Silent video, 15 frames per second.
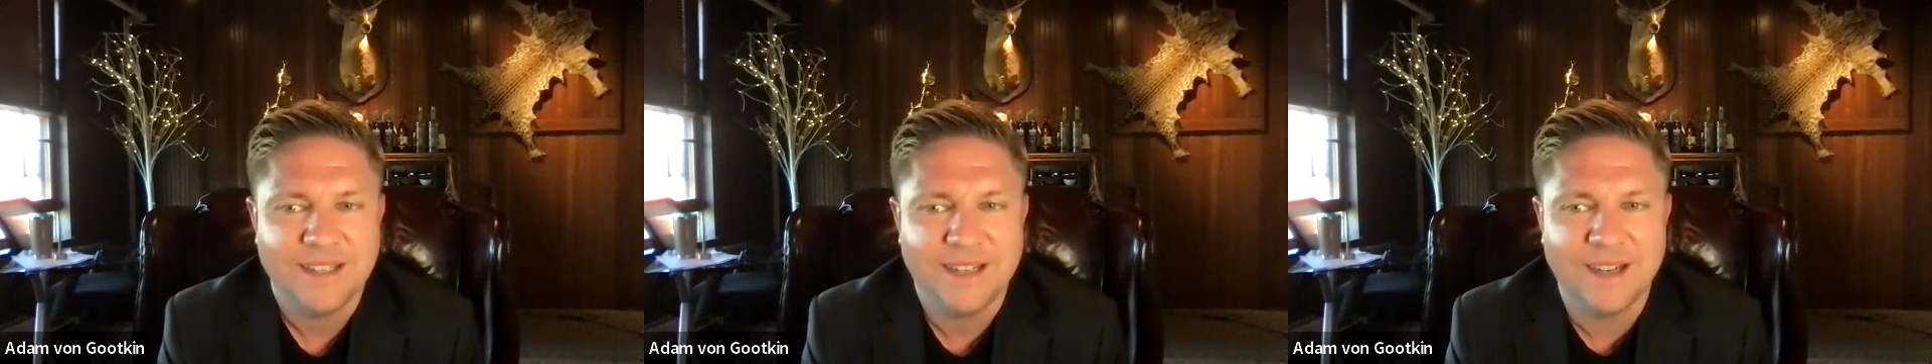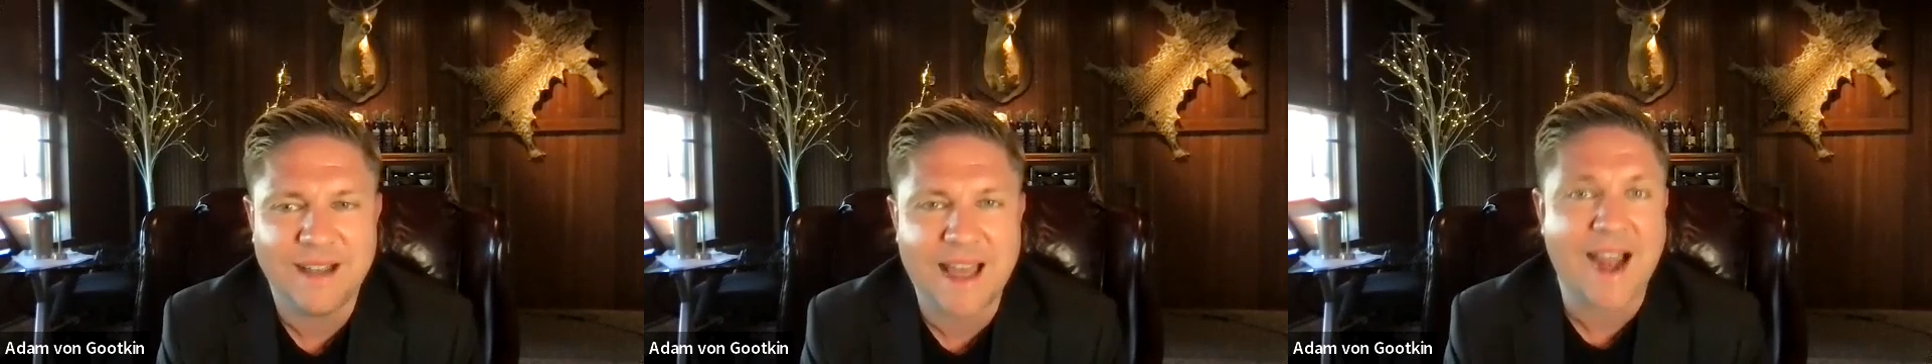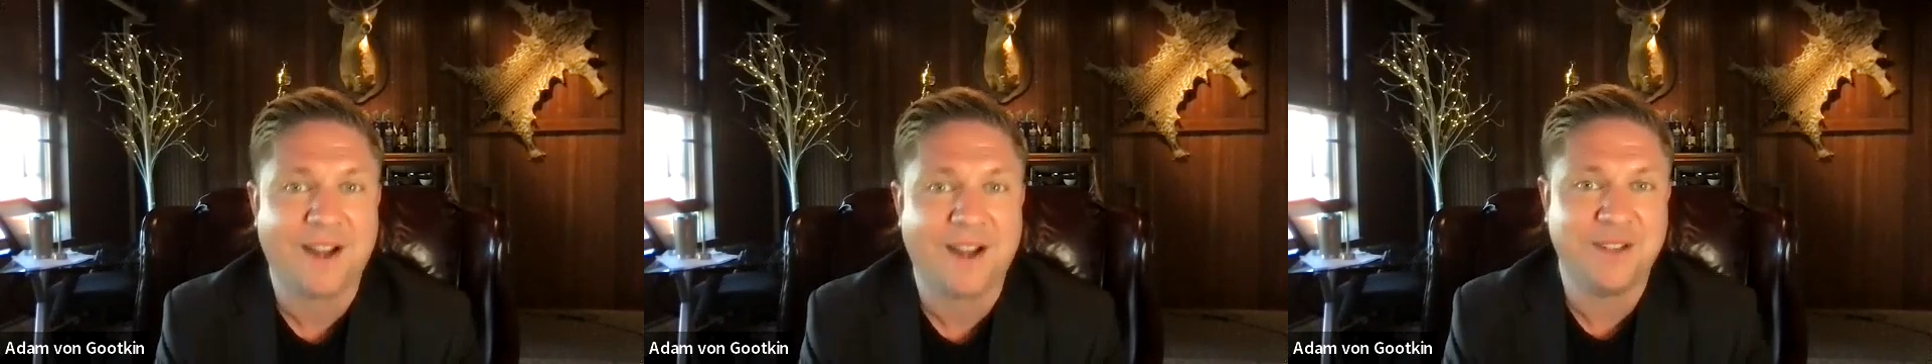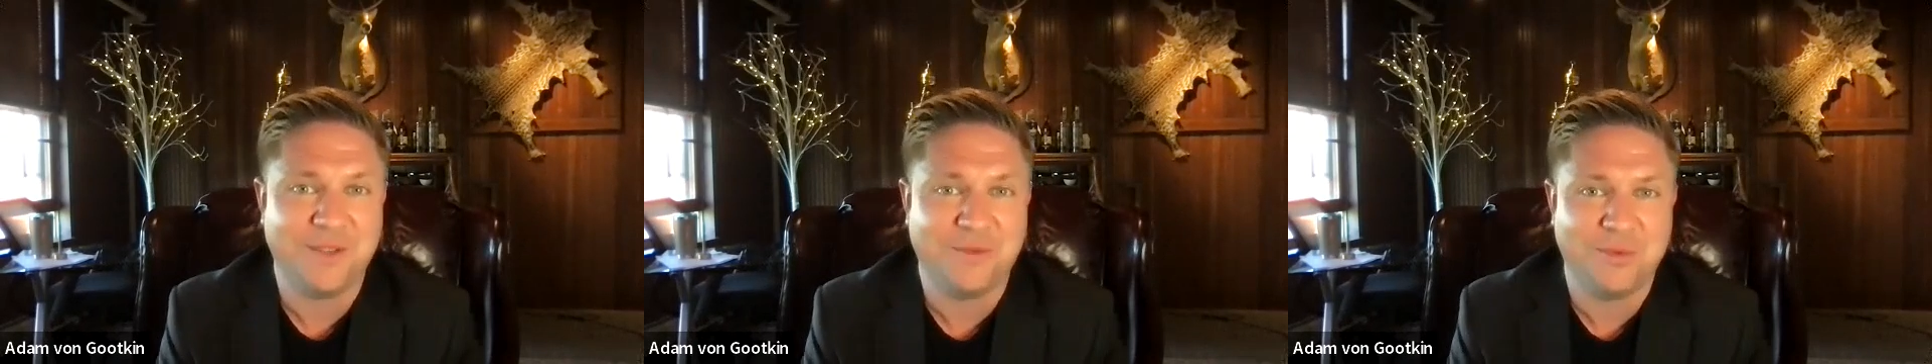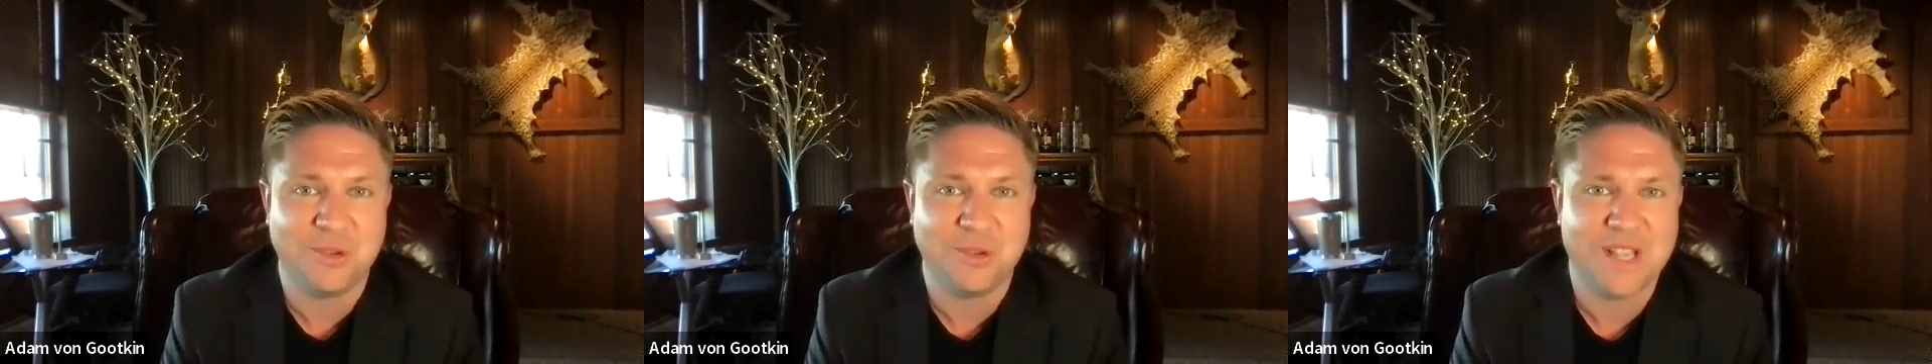
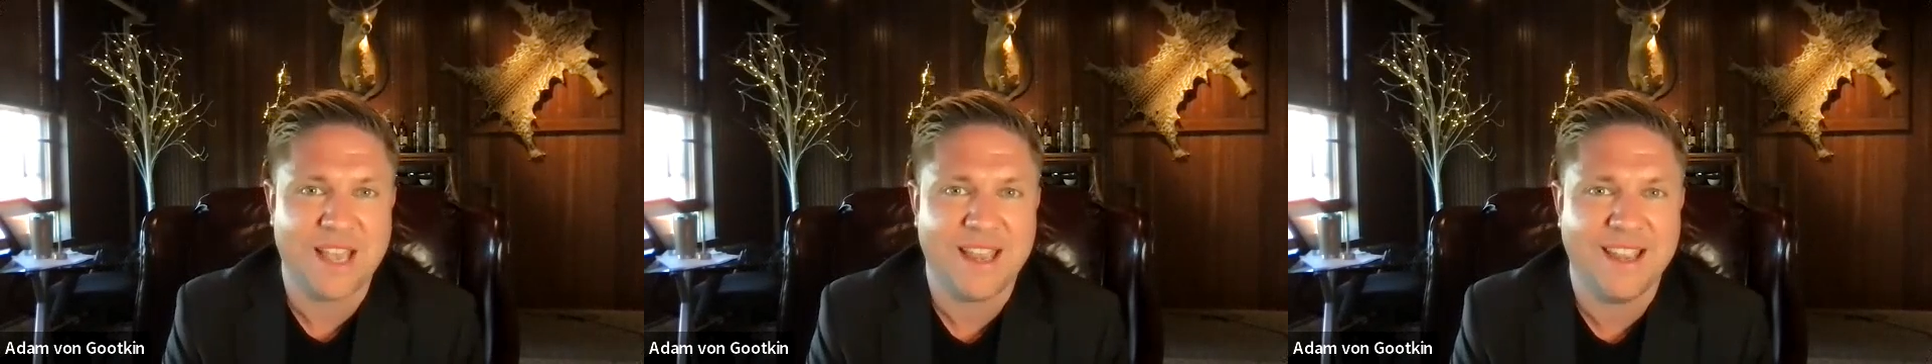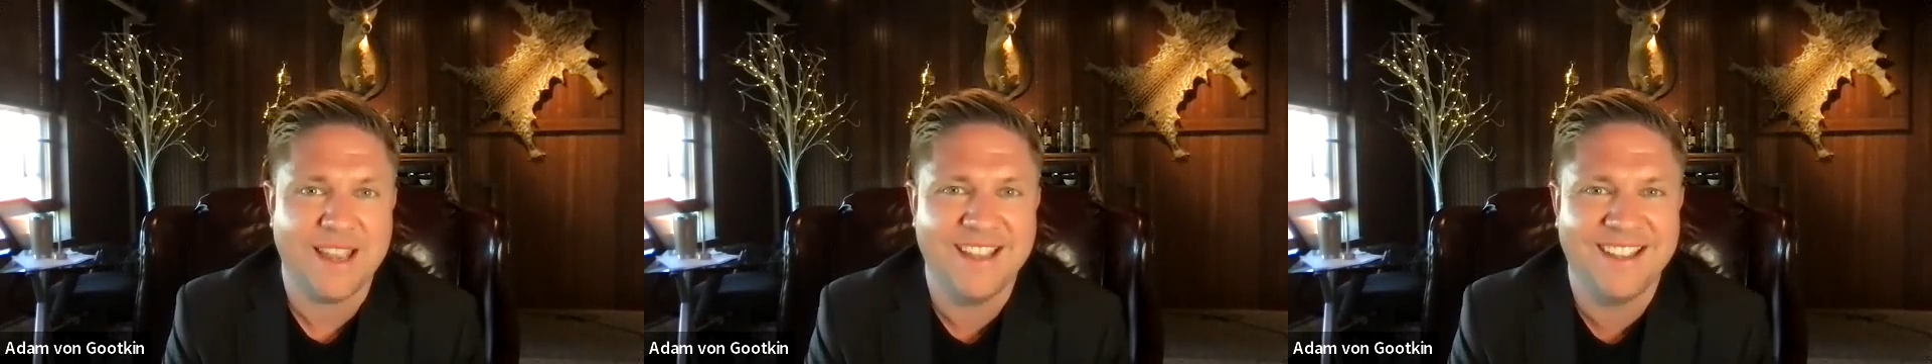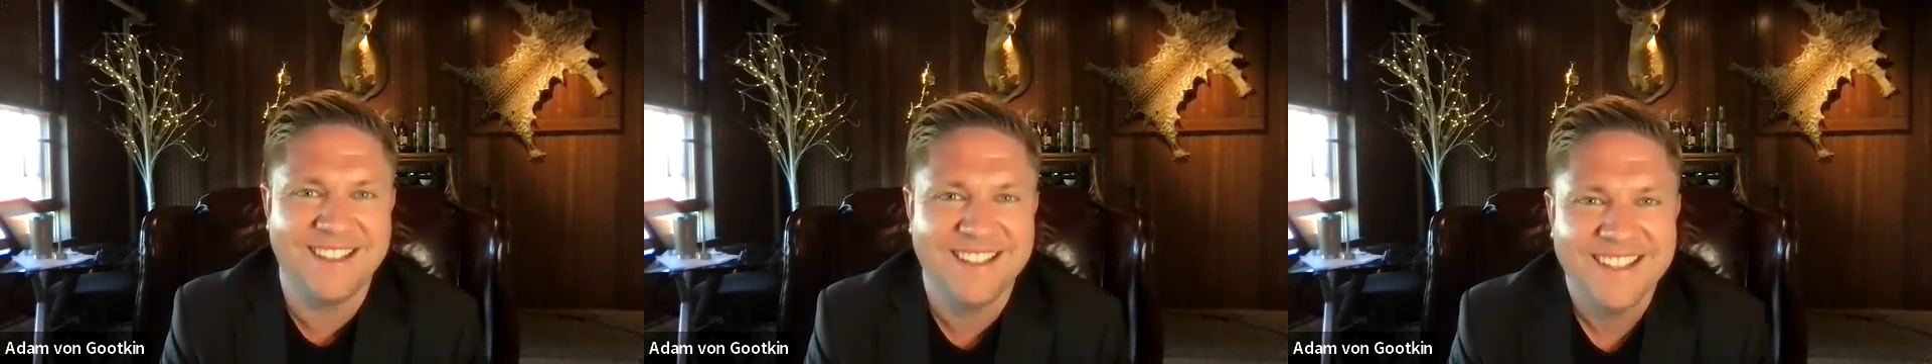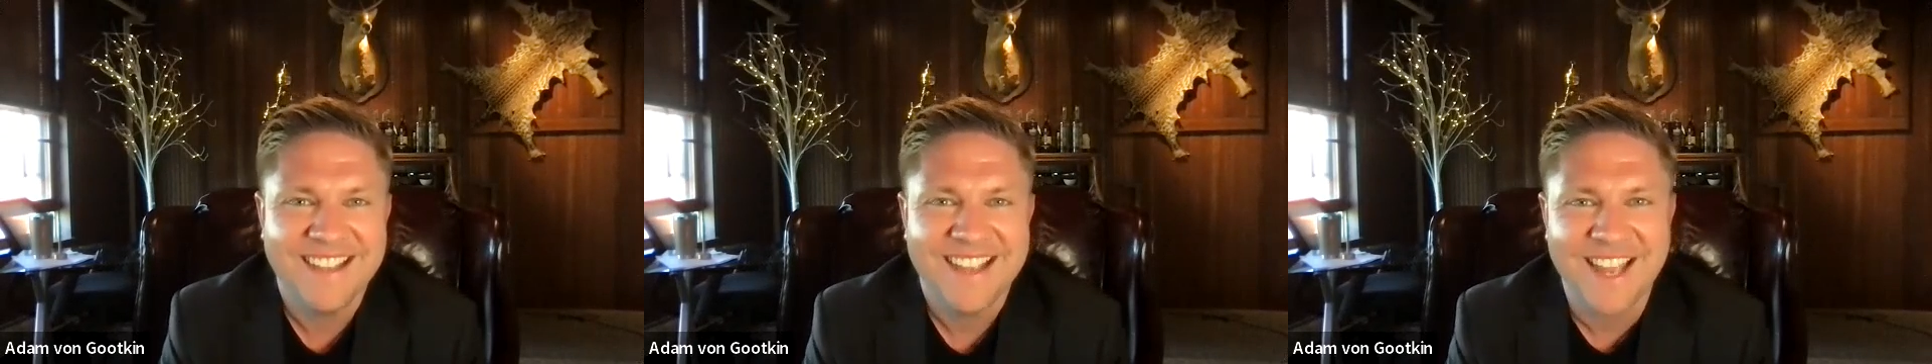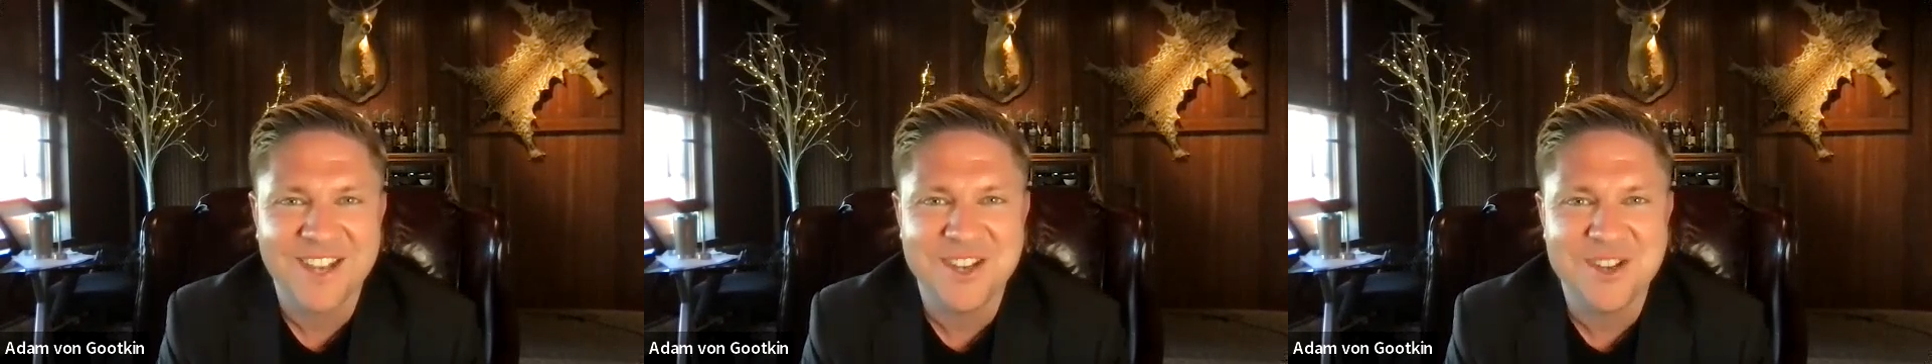active, we'll say,
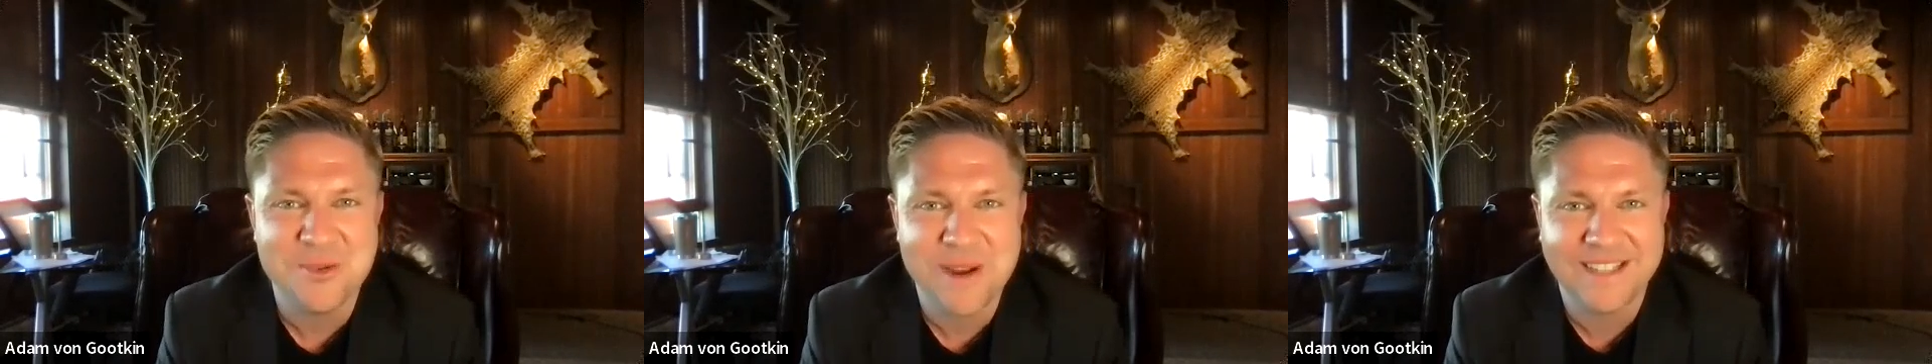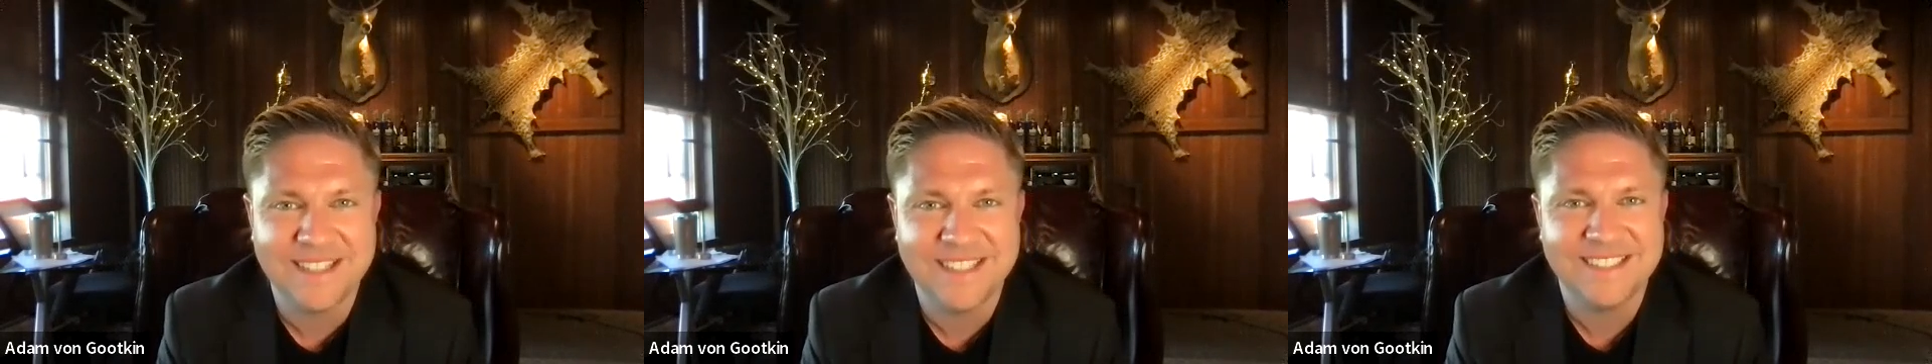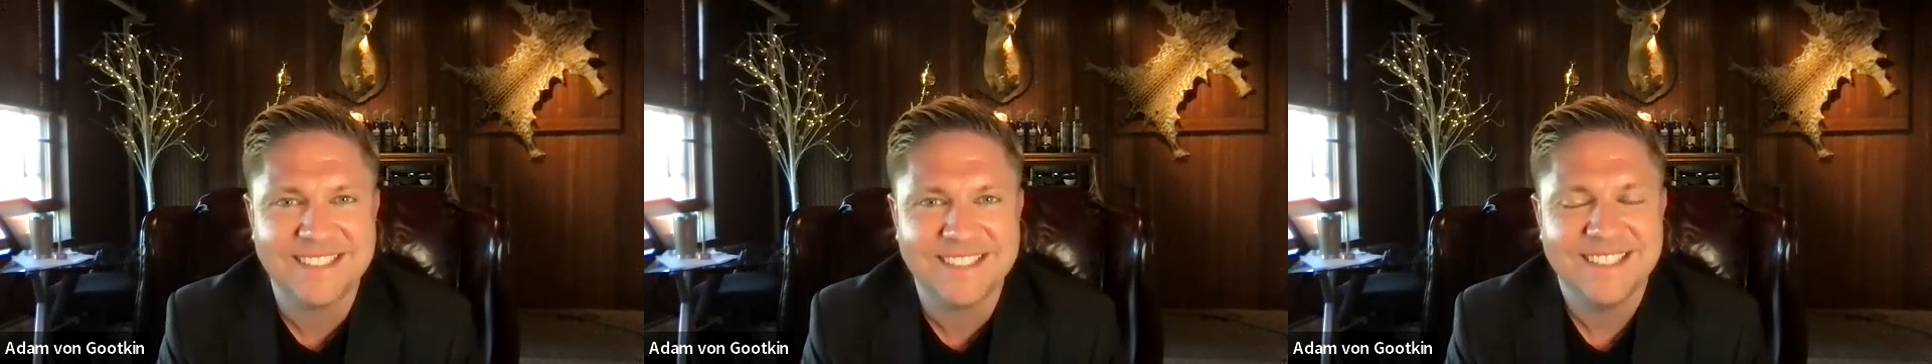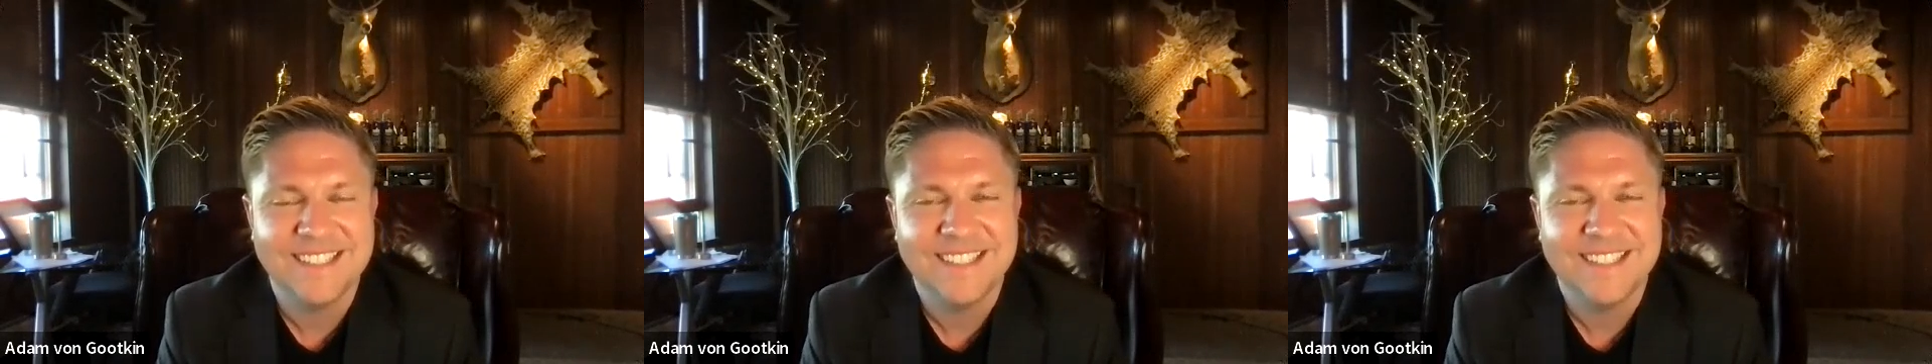in New England.